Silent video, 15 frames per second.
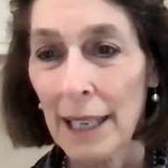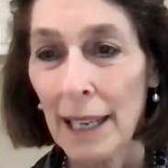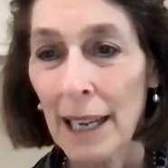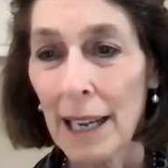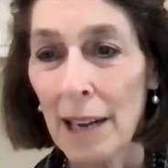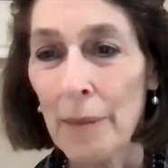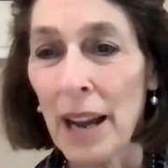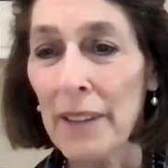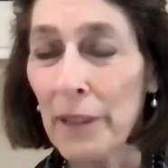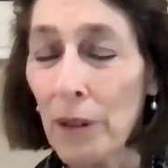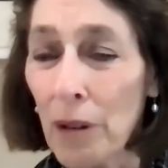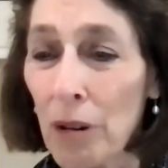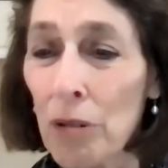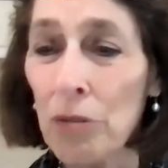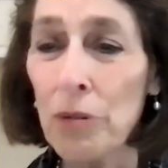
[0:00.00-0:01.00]
I've
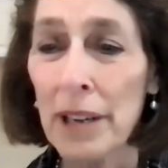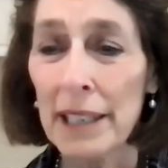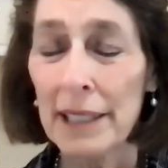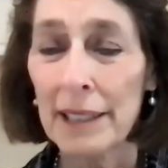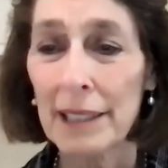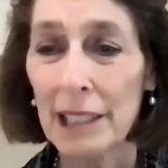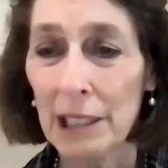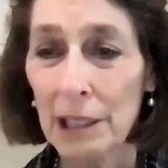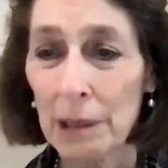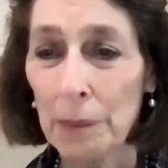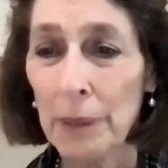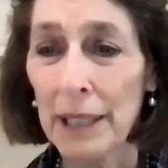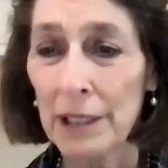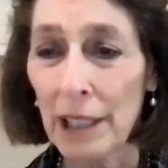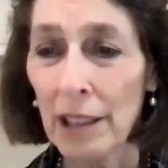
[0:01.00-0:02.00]
always
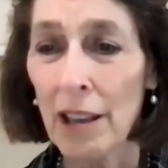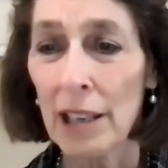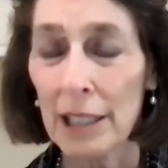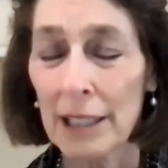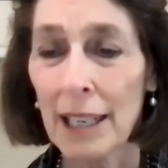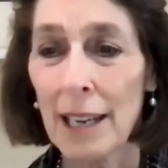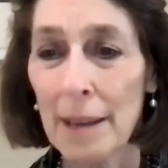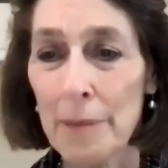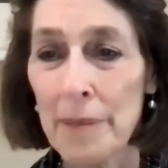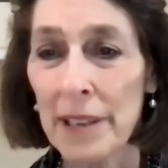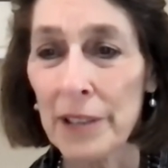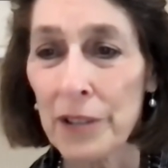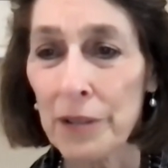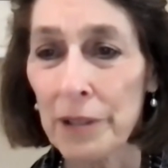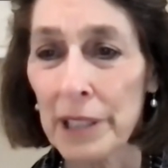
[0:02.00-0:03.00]
spent a lot of time
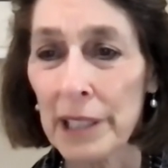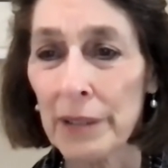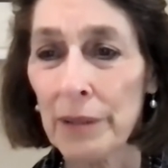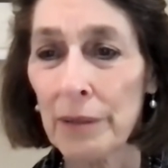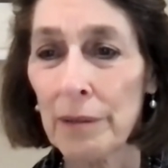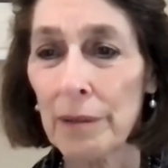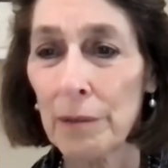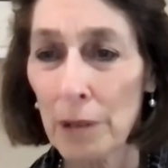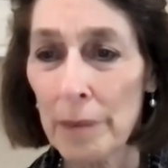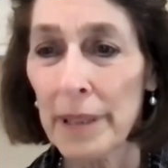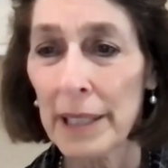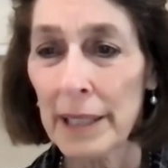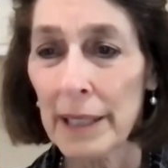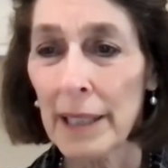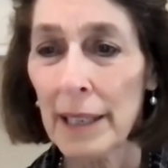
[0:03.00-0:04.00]
mentoring
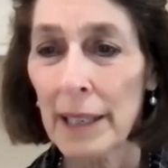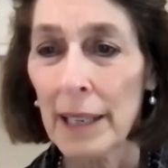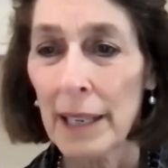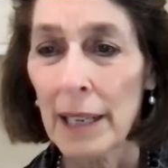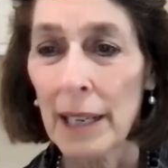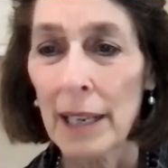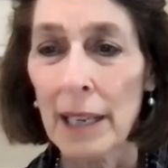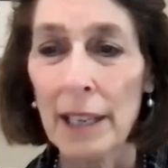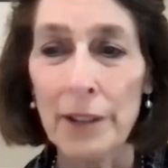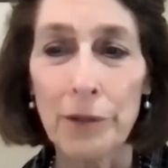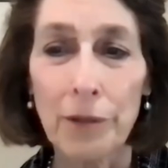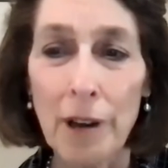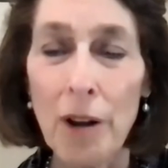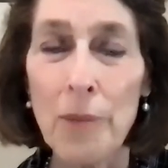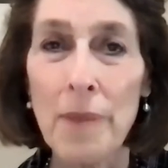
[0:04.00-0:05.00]
women
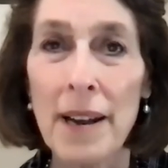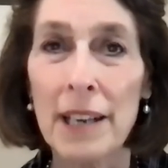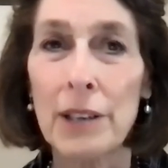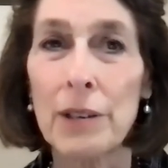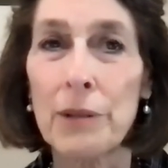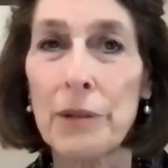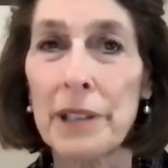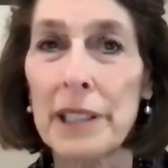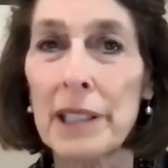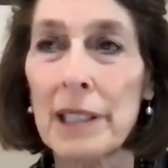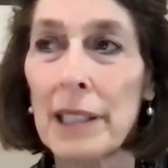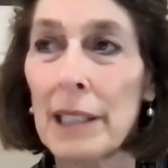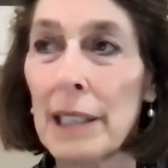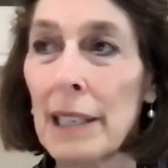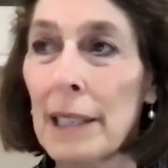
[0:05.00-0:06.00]
throughout my
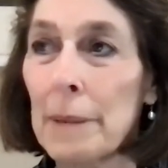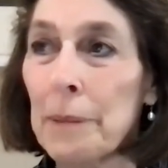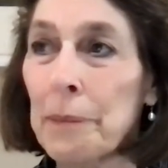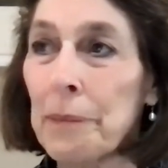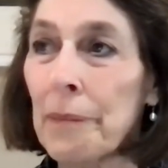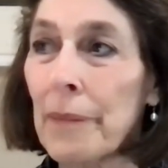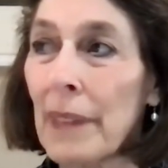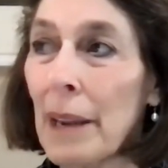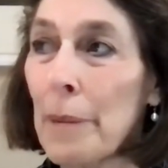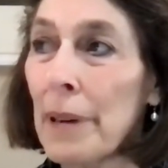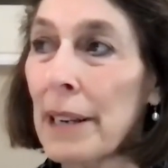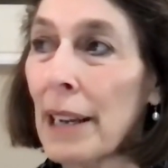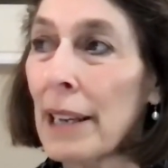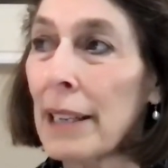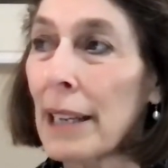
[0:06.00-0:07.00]
career,
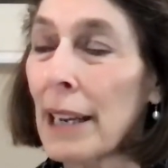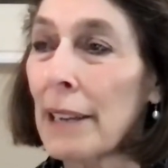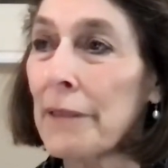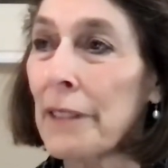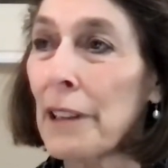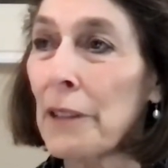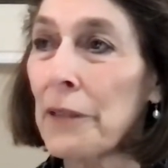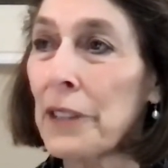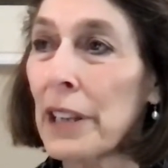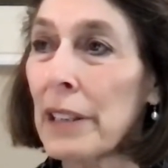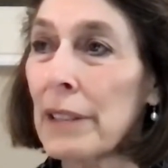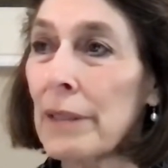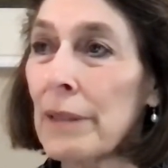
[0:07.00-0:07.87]
but I felt that